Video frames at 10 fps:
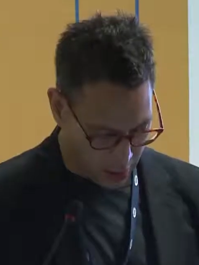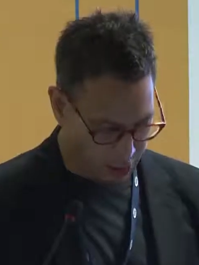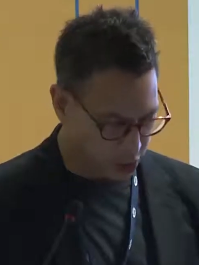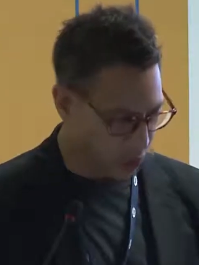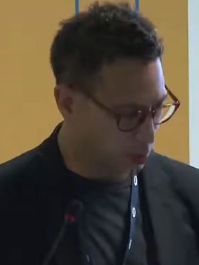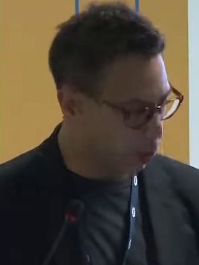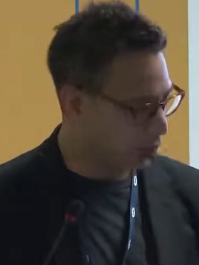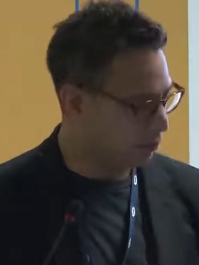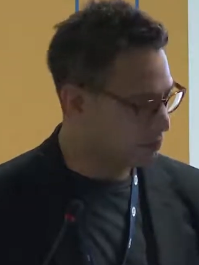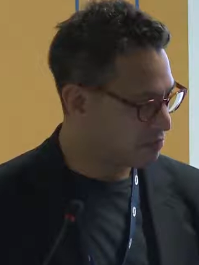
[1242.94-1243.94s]
And do we
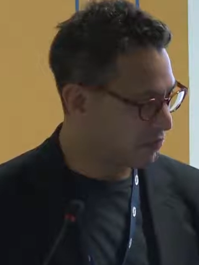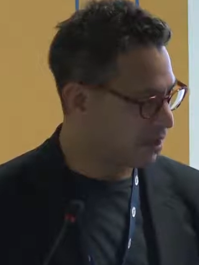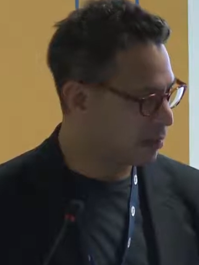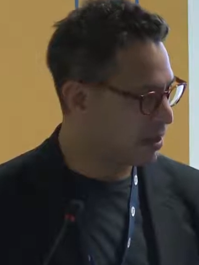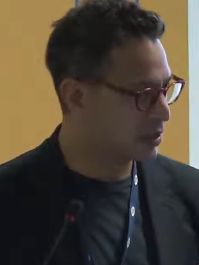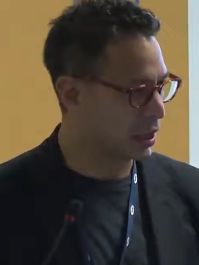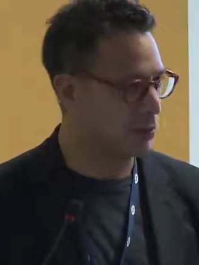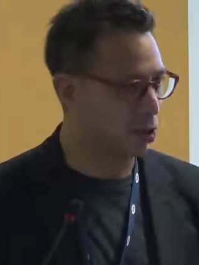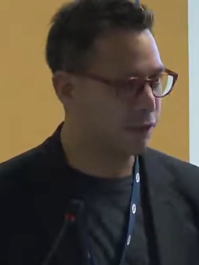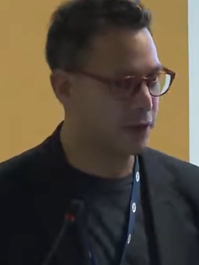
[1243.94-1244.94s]
want, fundamentally,
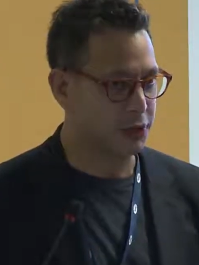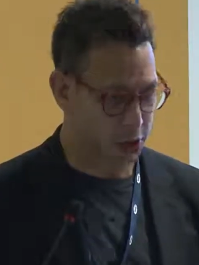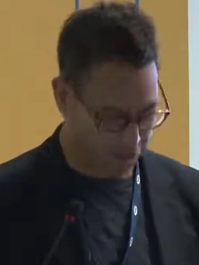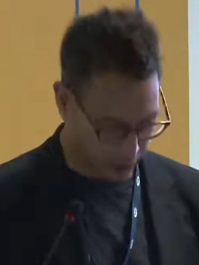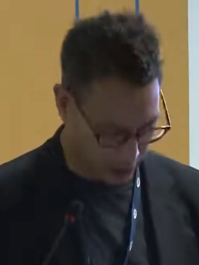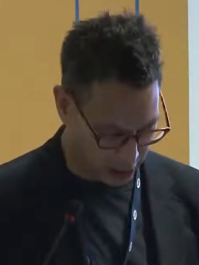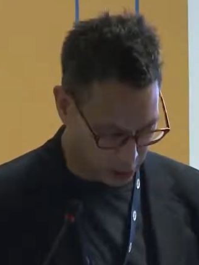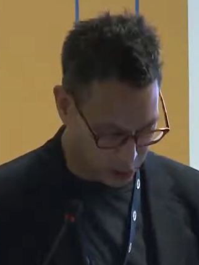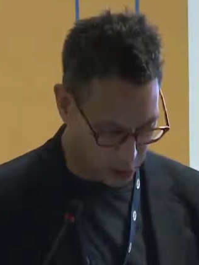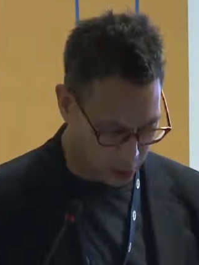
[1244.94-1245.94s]
more philosophically,
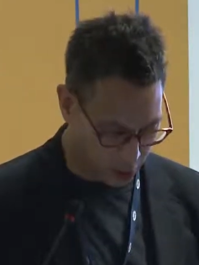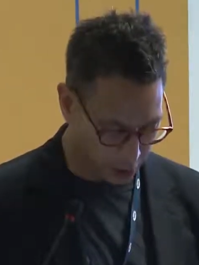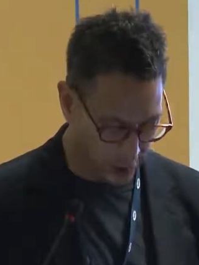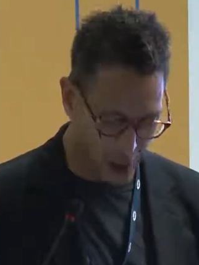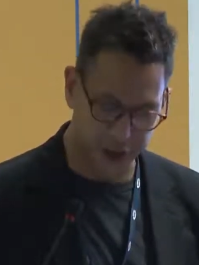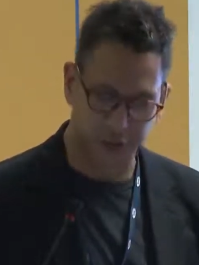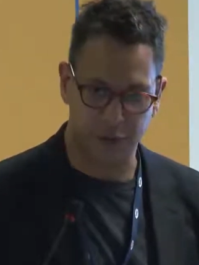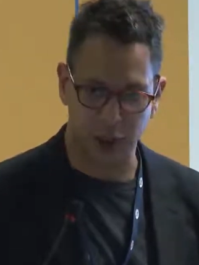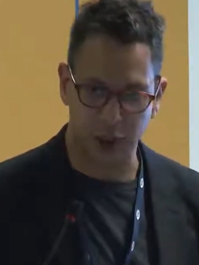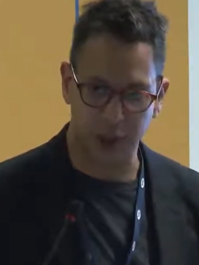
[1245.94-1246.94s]
do we want
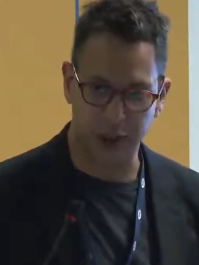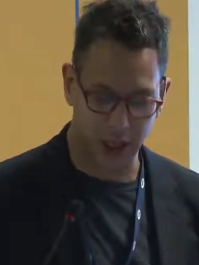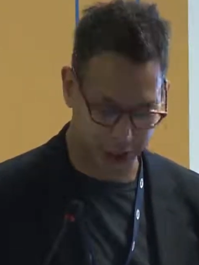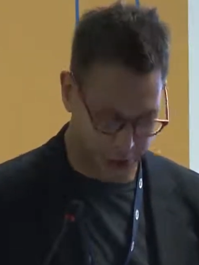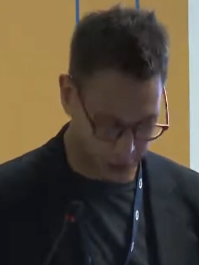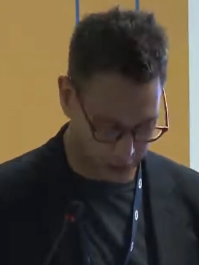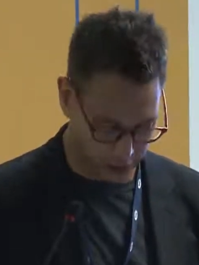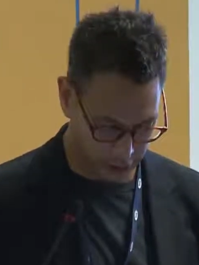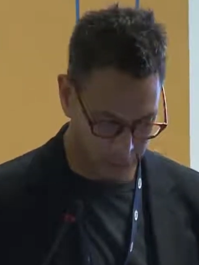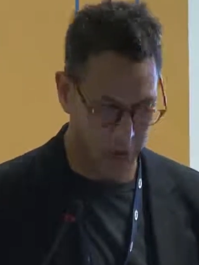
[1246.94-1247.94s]
artificial
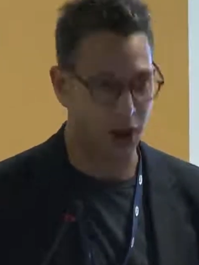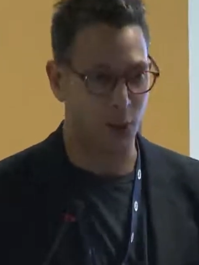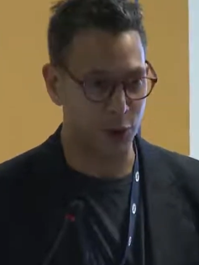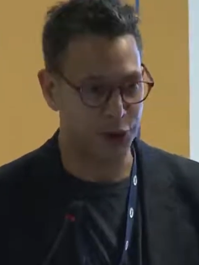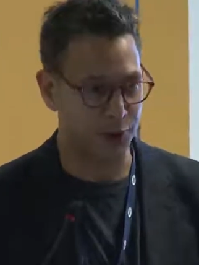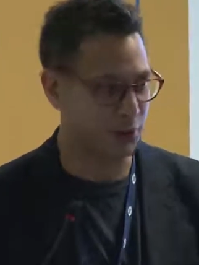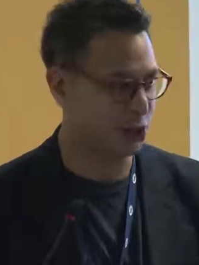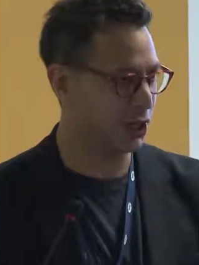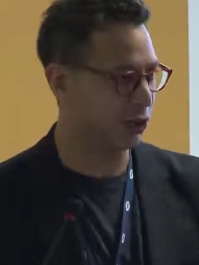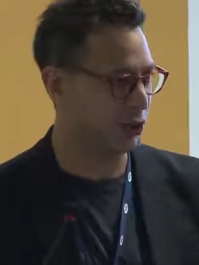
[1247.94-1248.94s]
intelligence, our washing
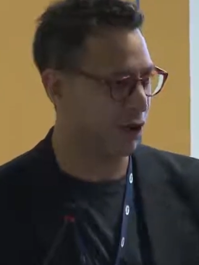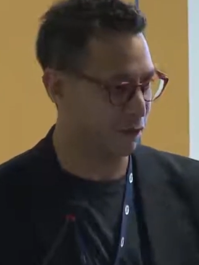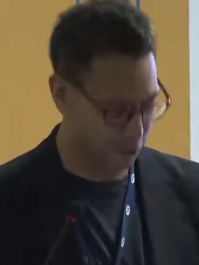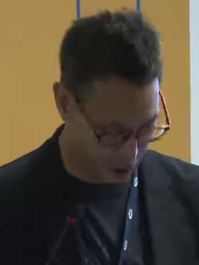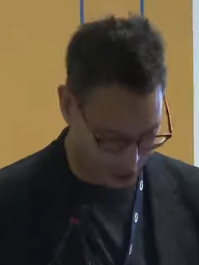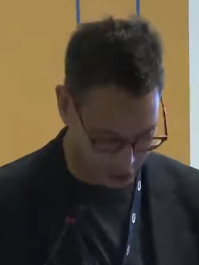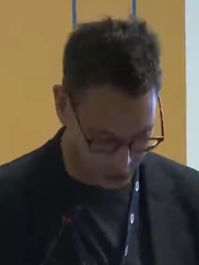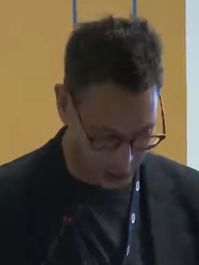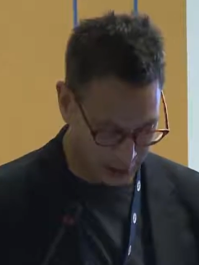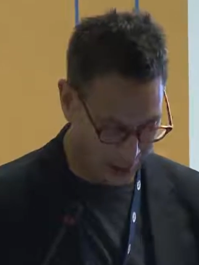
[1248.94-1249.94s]
machine or our
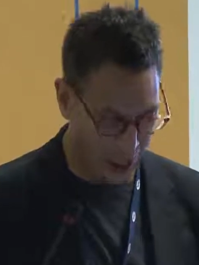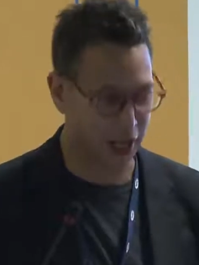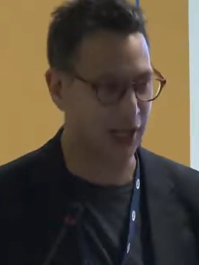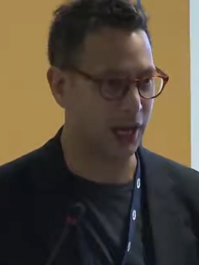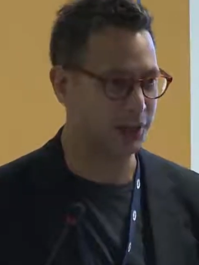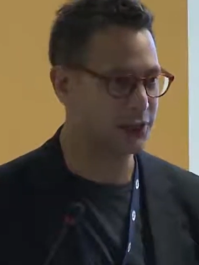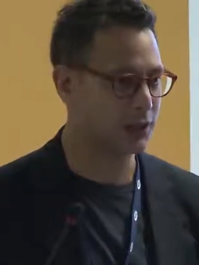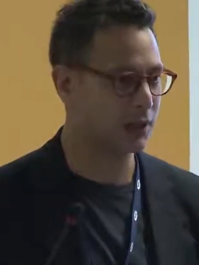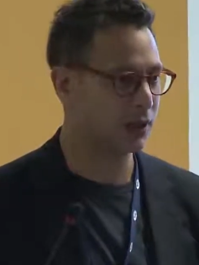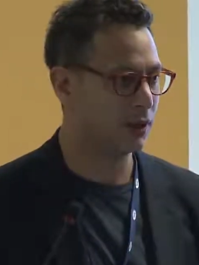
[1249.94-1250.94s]
fridge, telling
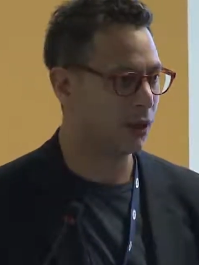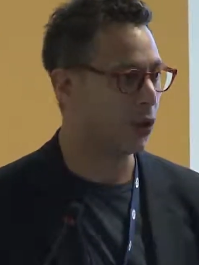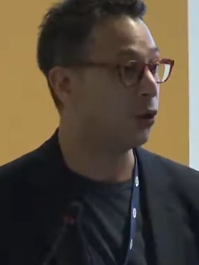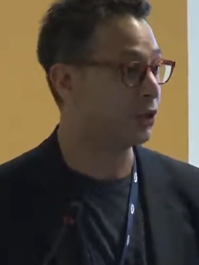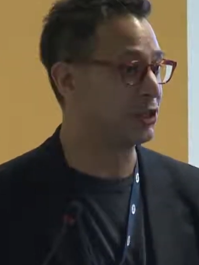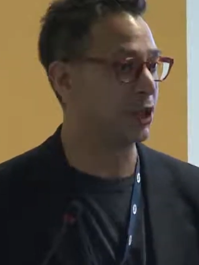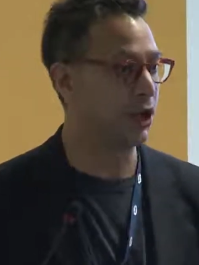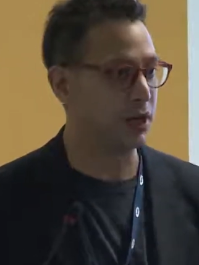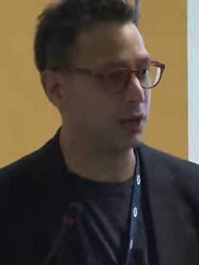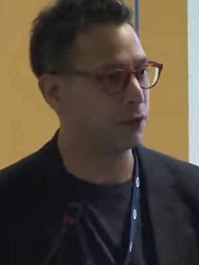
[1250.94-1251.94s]
us or
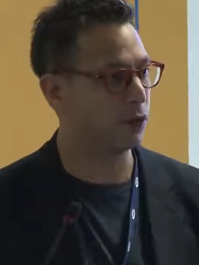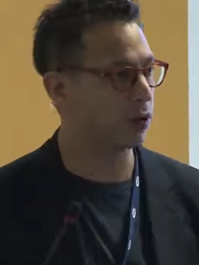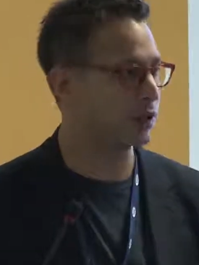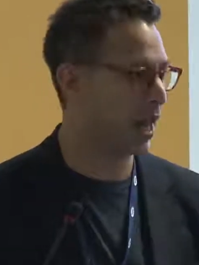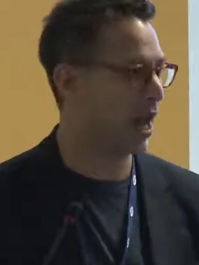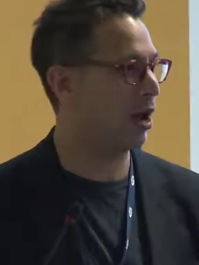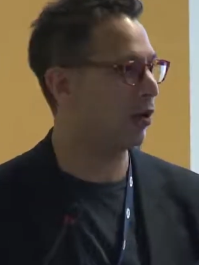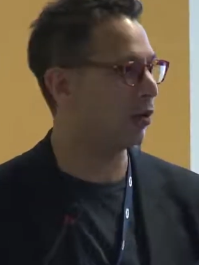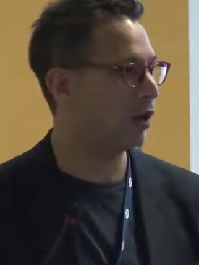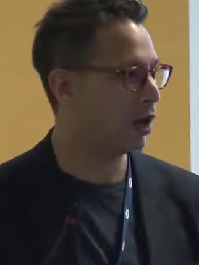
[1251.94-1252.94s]
deciding for us
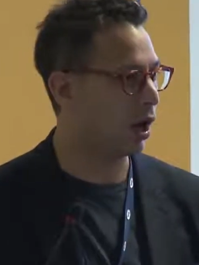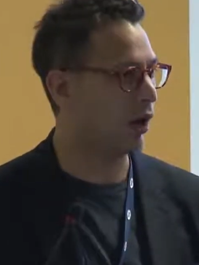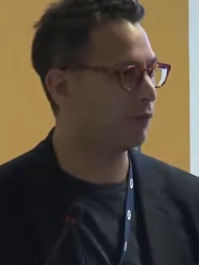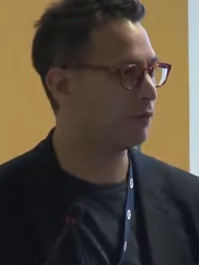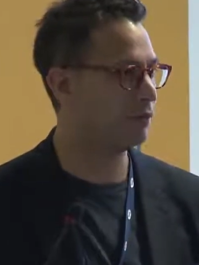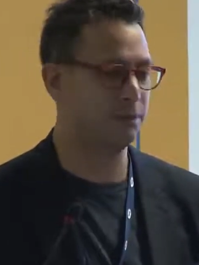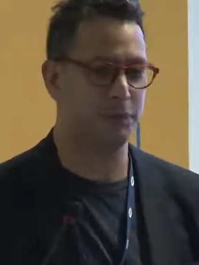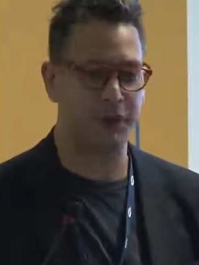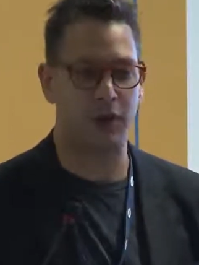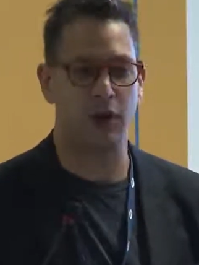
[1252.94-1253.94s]
how our
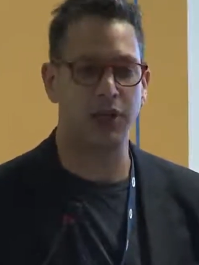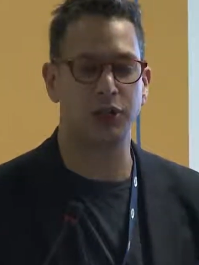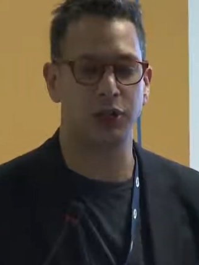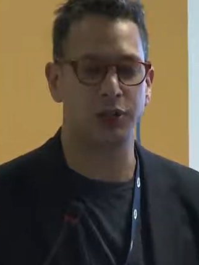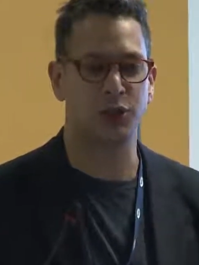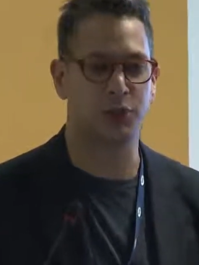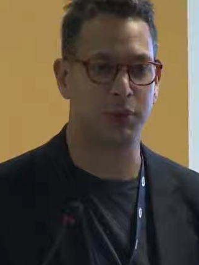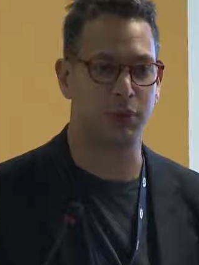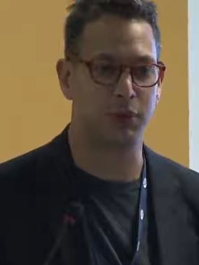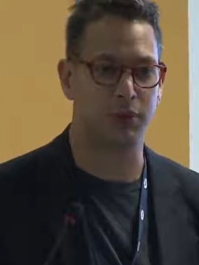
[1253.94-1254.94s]
donations should
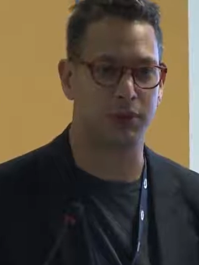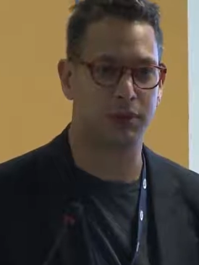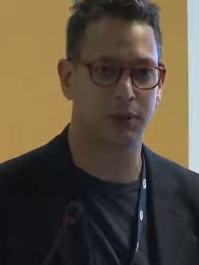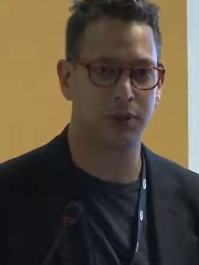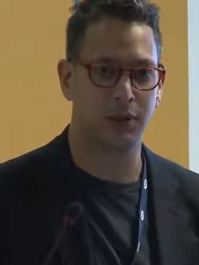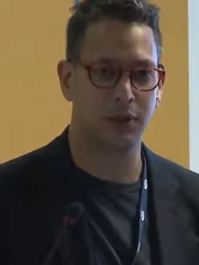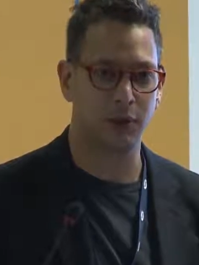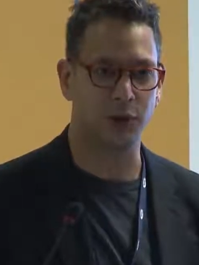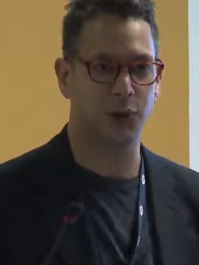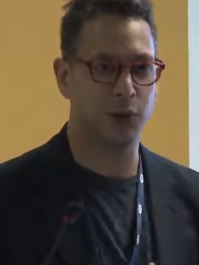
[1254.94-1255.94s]
be used?
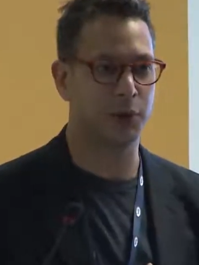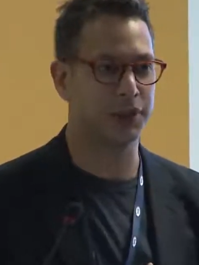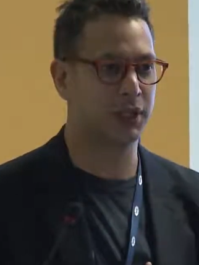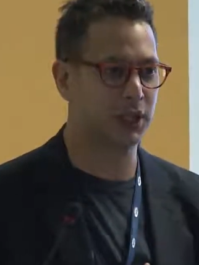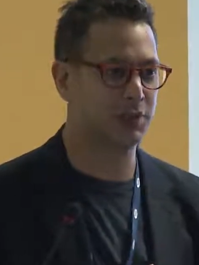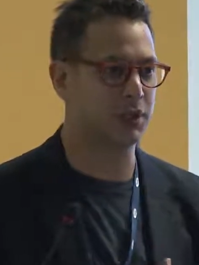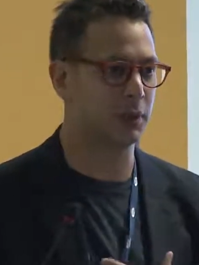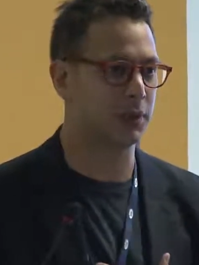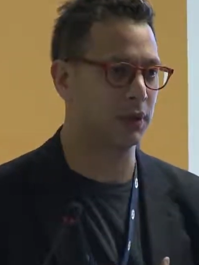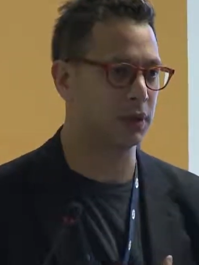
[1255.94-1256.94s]
Or do we want to keep it
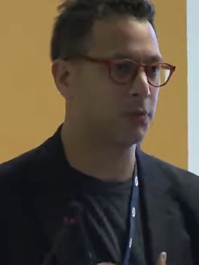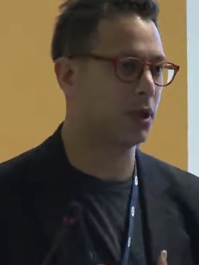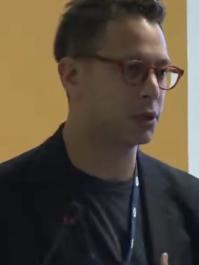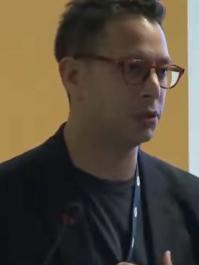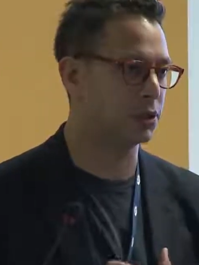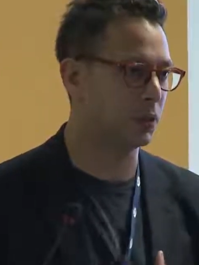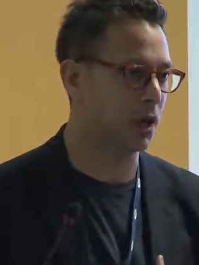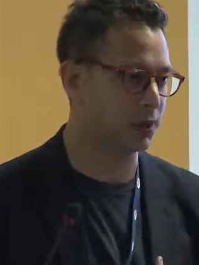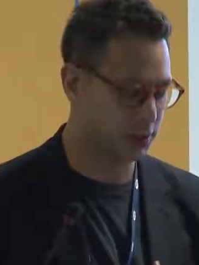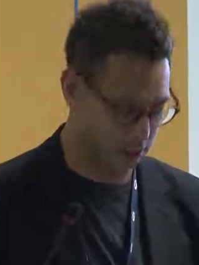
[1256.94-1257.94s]
something that's personal to
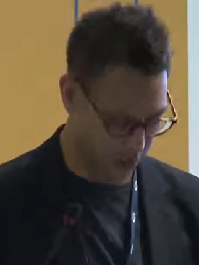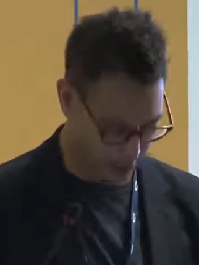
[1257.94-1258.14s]
us?